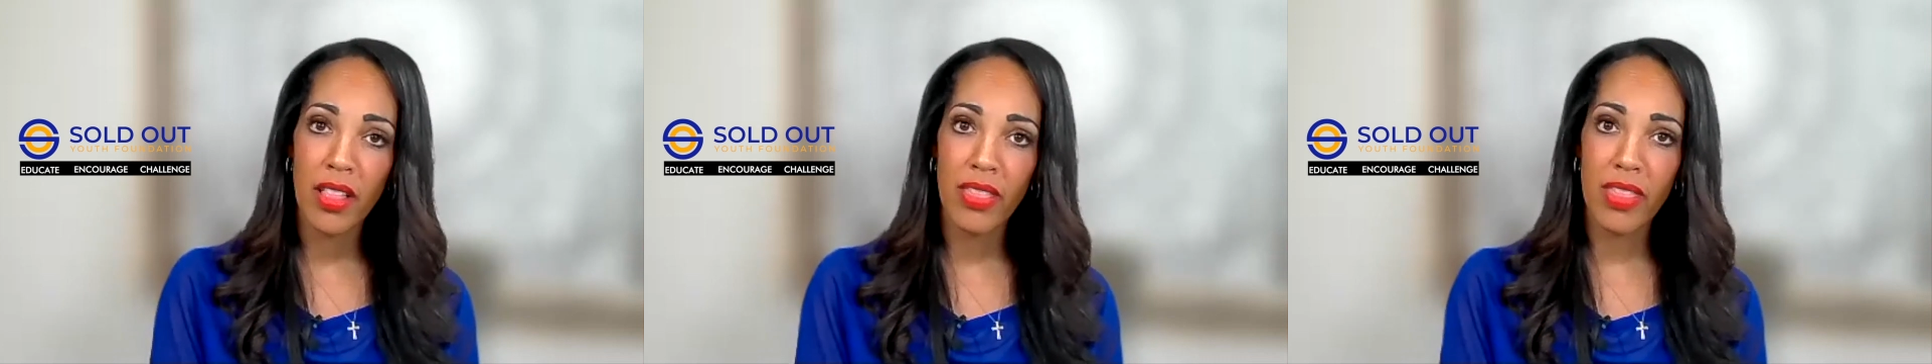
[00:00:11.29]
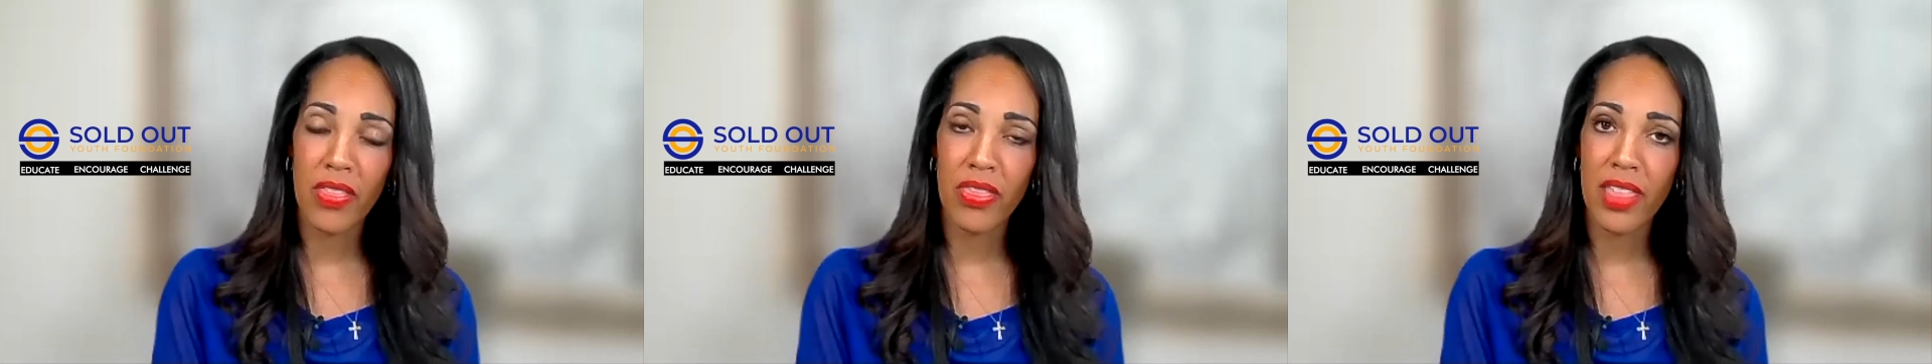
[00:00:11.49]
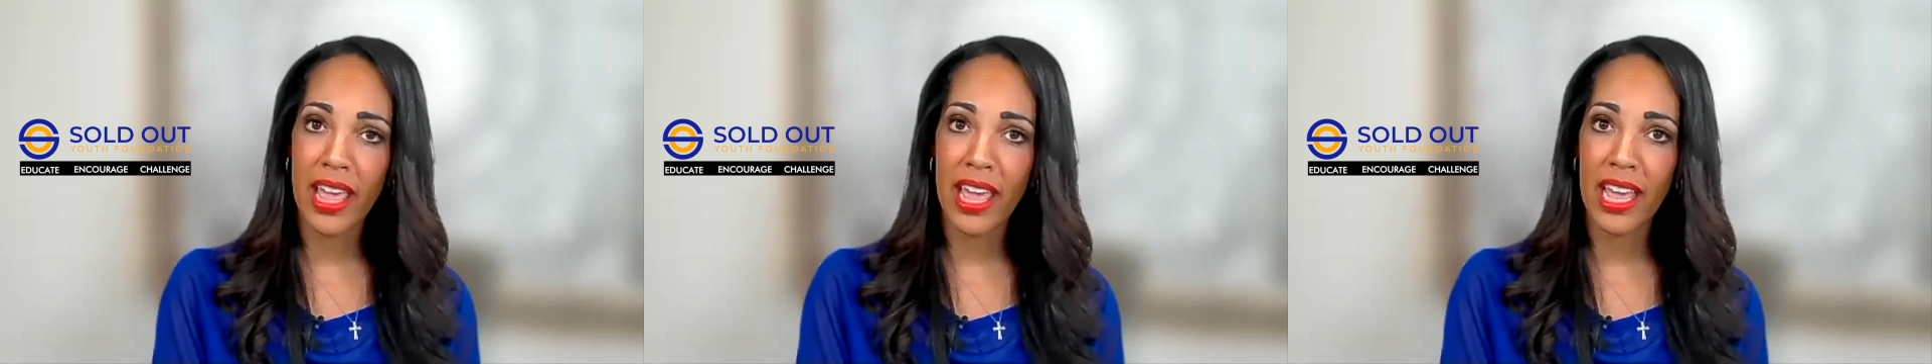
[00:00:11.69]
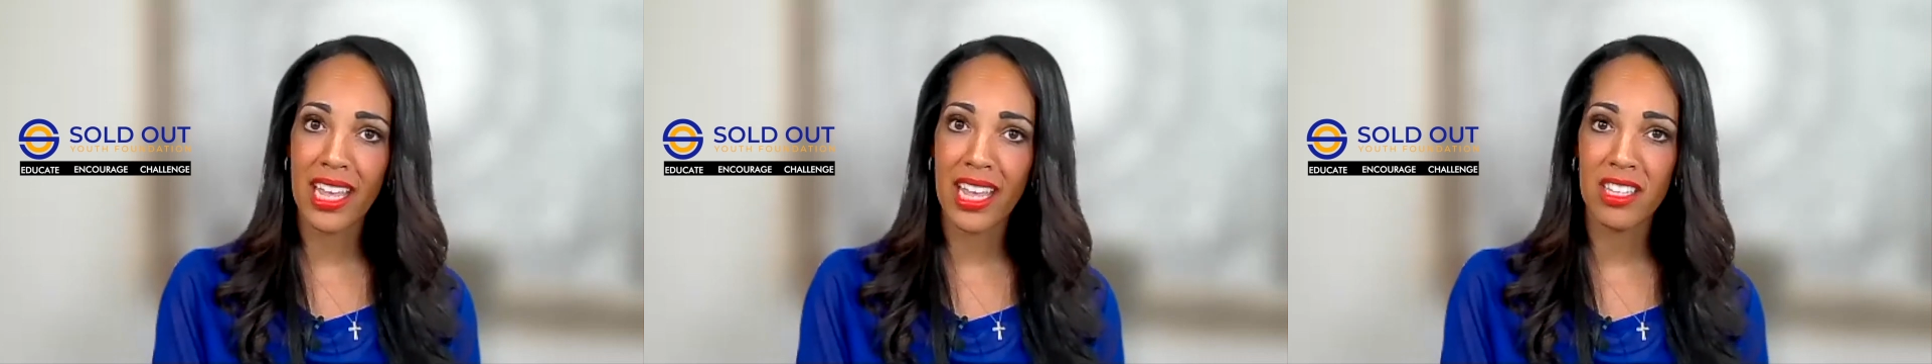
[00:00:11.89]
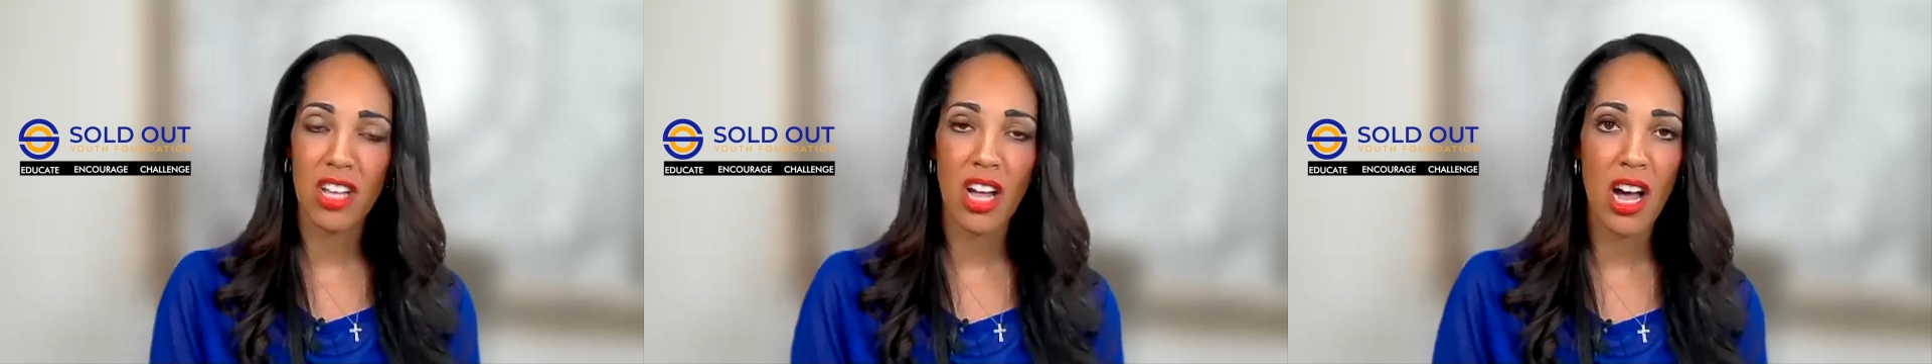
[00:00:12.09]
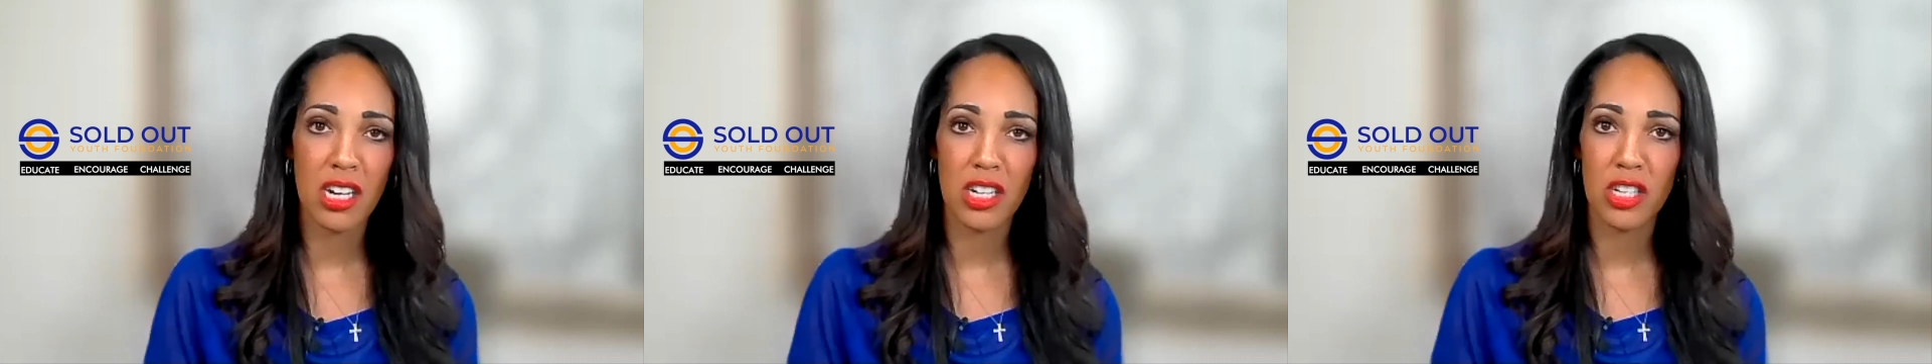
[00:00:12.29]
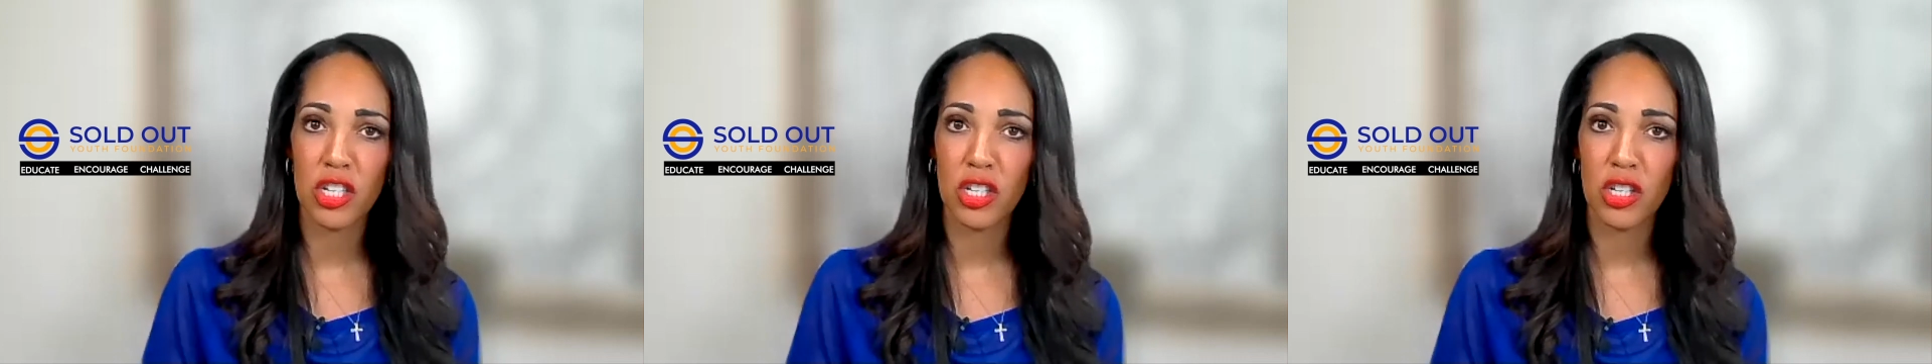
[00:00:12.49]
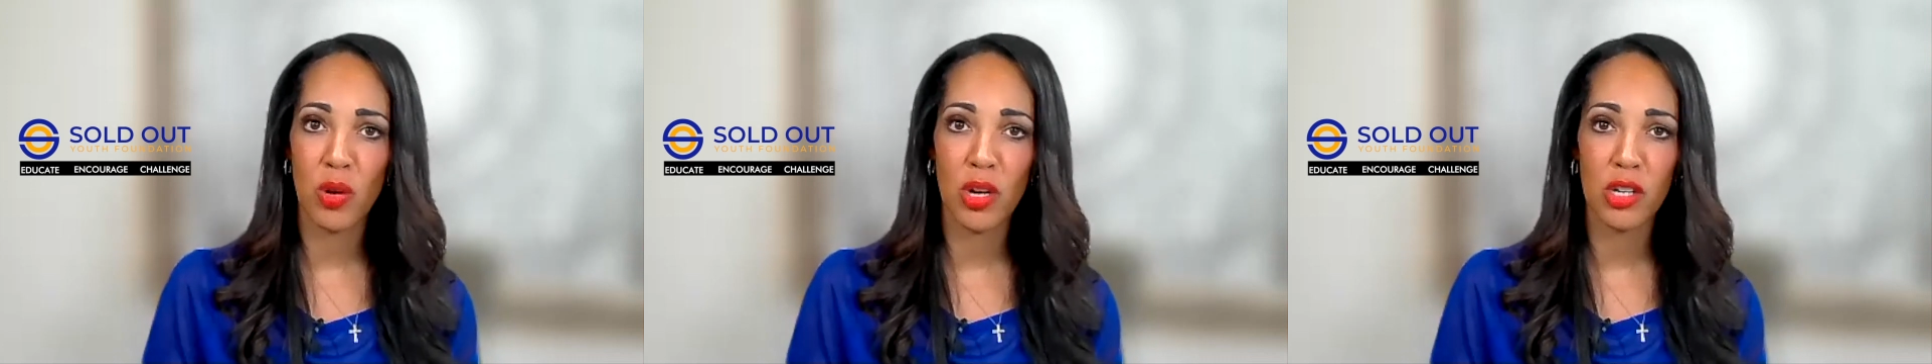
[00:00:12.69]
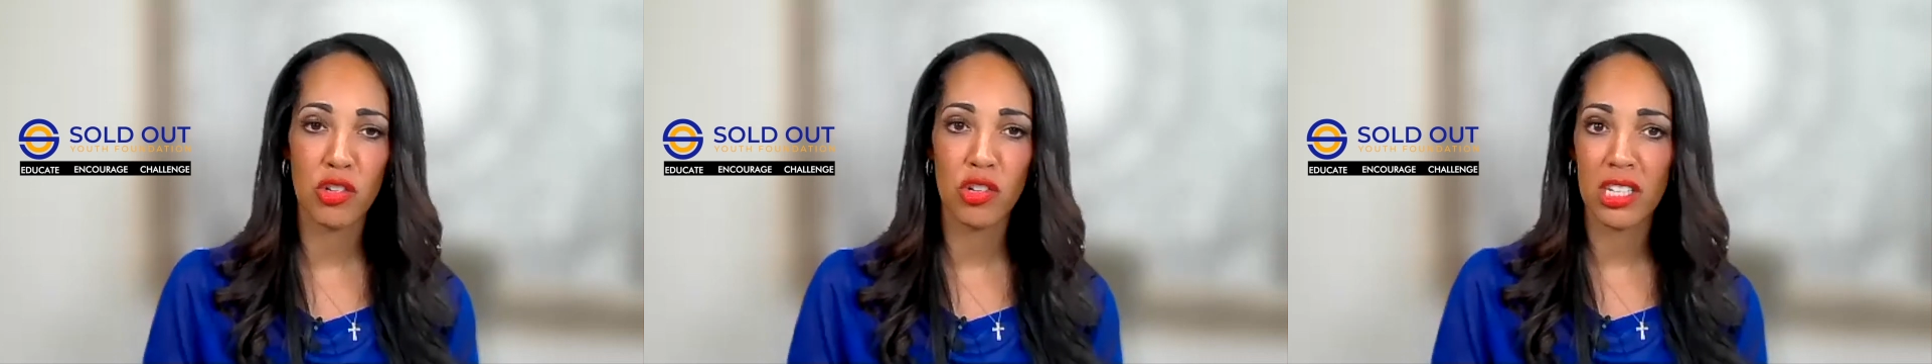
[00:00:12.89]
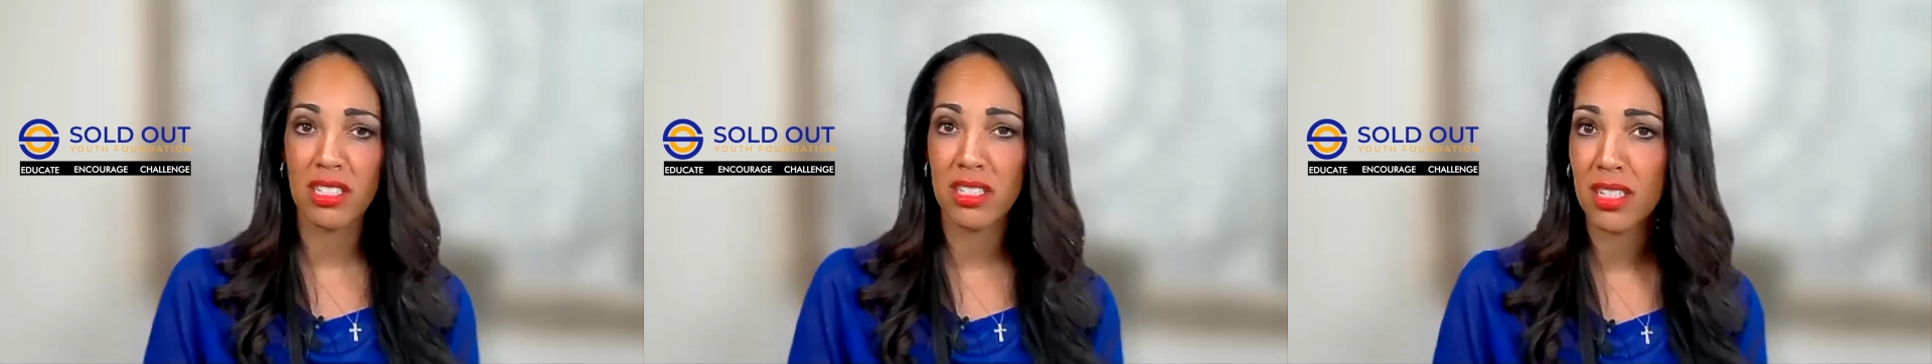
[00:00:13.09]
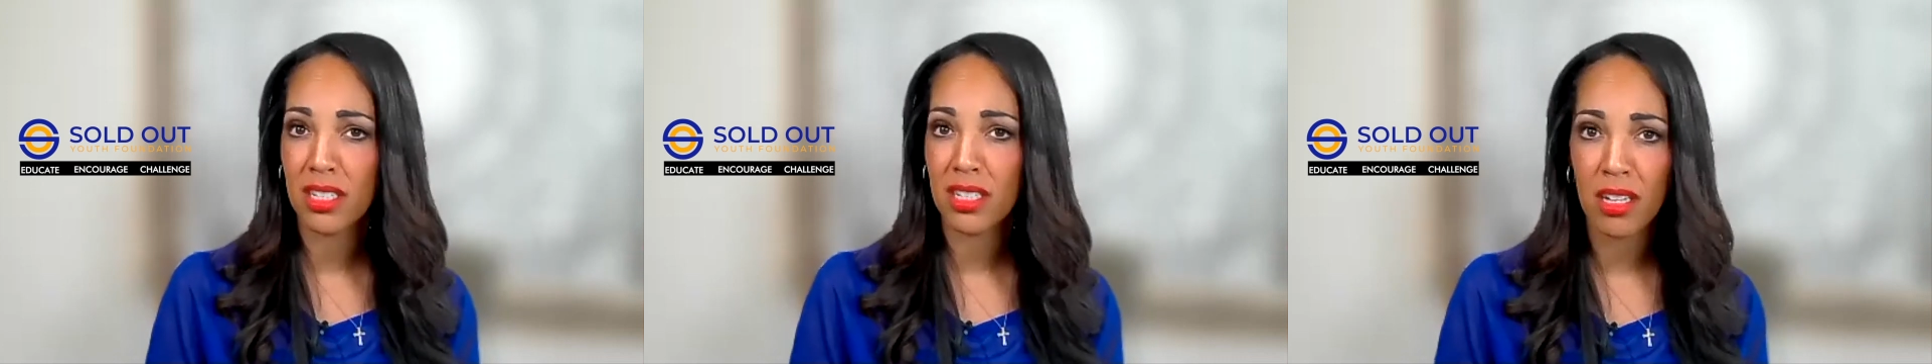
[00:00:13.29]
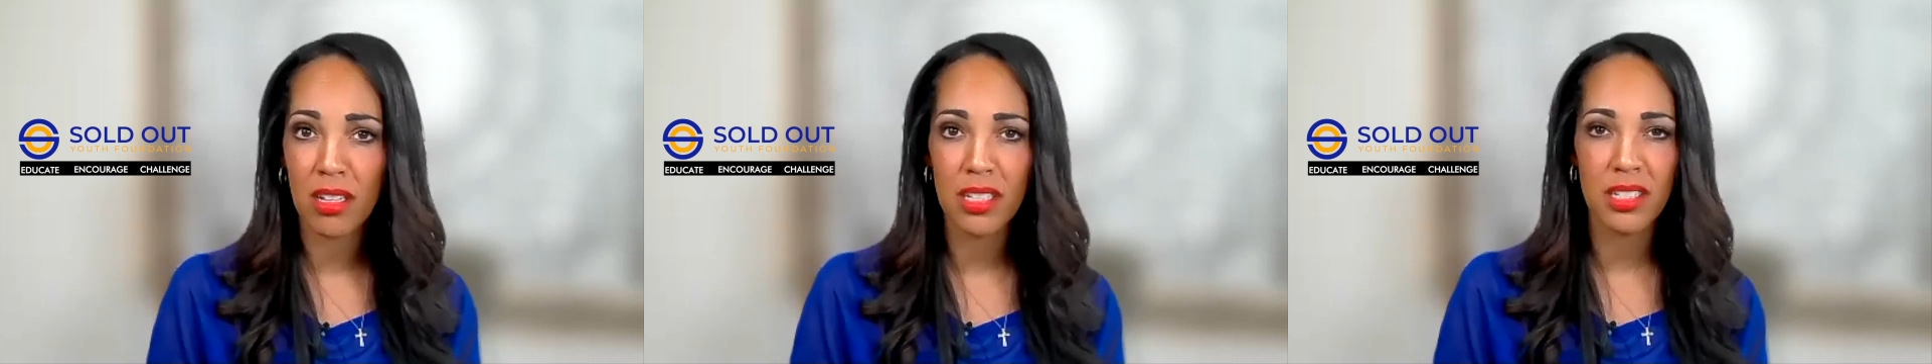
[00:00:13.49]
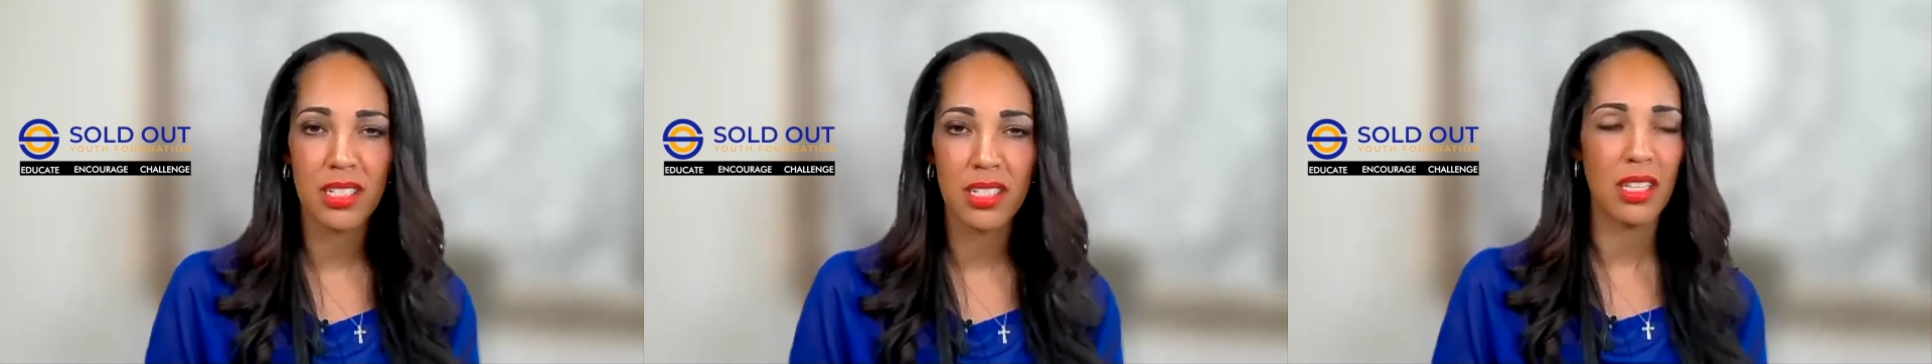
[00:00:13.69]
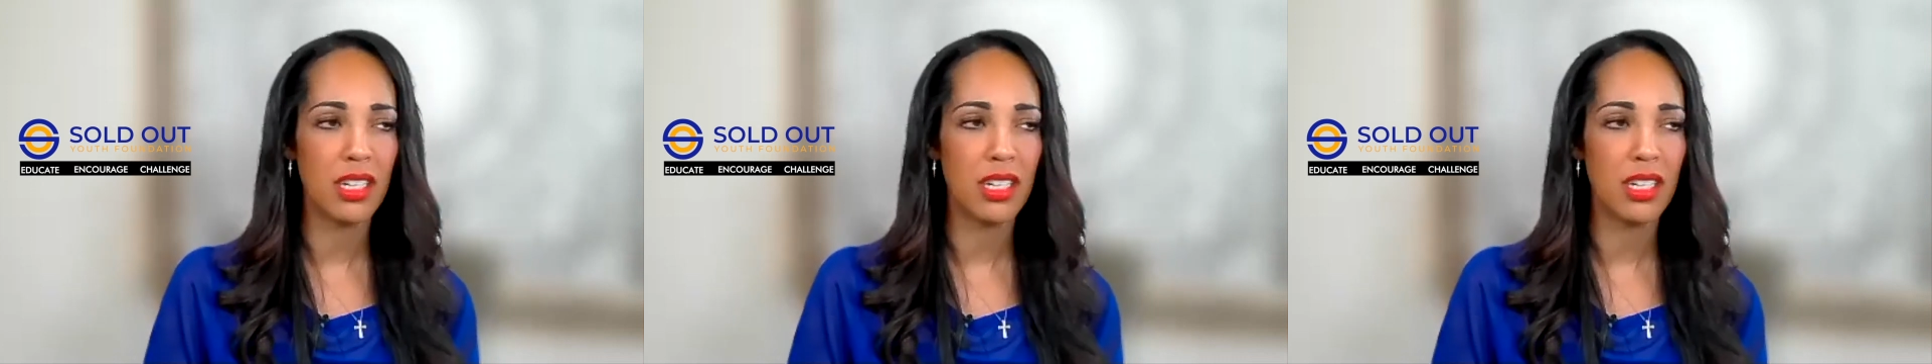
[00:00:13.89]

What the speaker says: that they talk to a trusted adult,